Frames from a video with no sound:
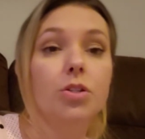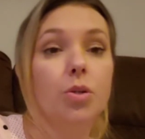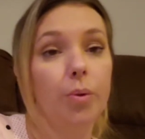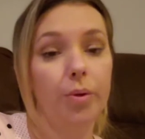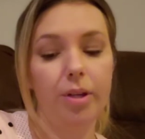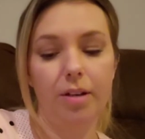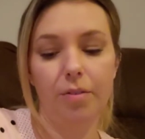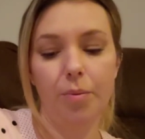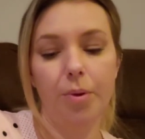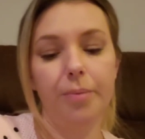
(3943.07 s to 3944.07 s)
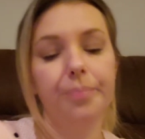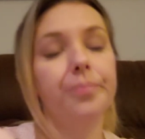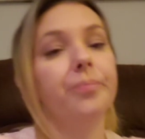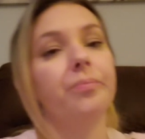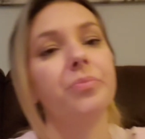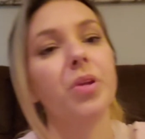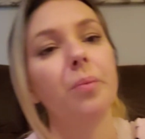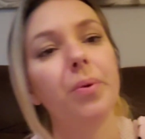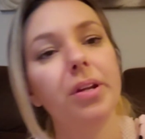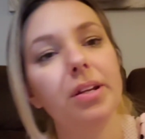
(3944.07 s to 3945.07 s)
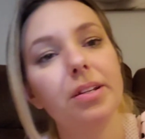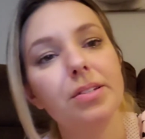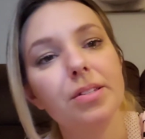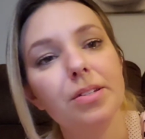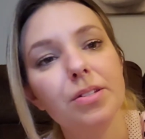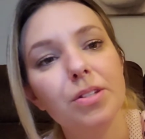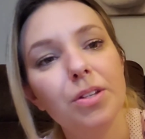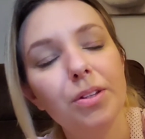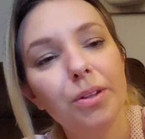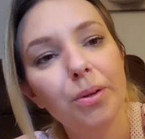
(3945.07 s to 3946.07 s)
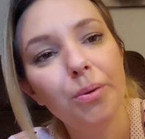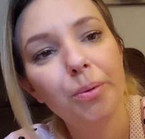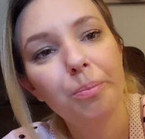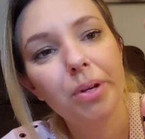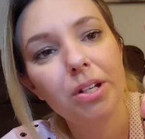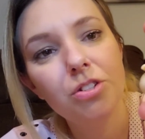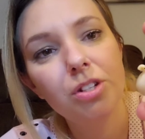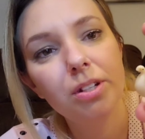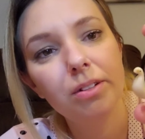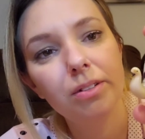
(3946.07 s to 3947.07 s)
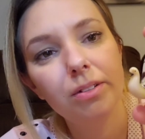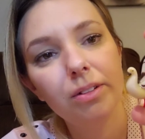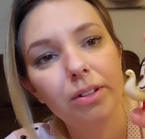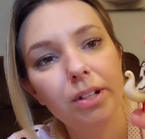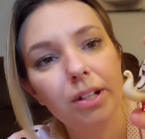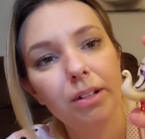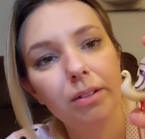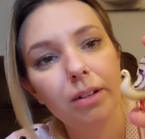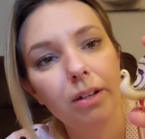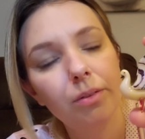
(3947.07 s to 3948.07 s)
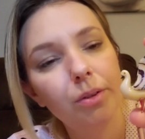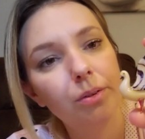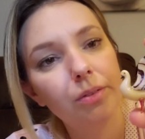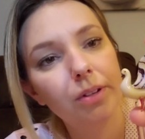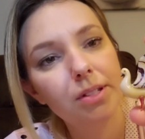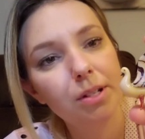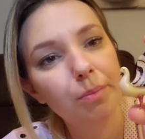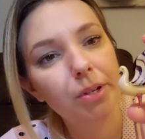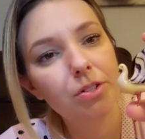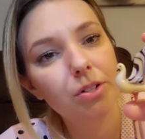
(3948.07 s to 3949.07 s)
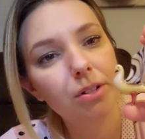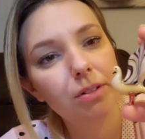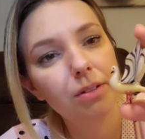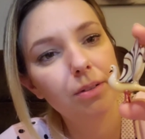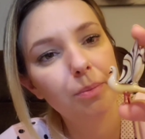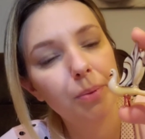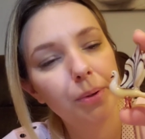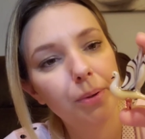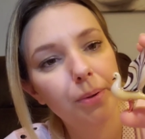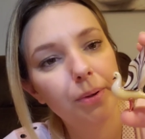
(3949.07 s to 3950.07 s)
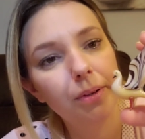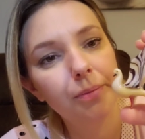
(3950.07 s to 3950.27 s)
So we only have the one. But it is this little pigeon looking, I don't know, is it a pigeon? A bird?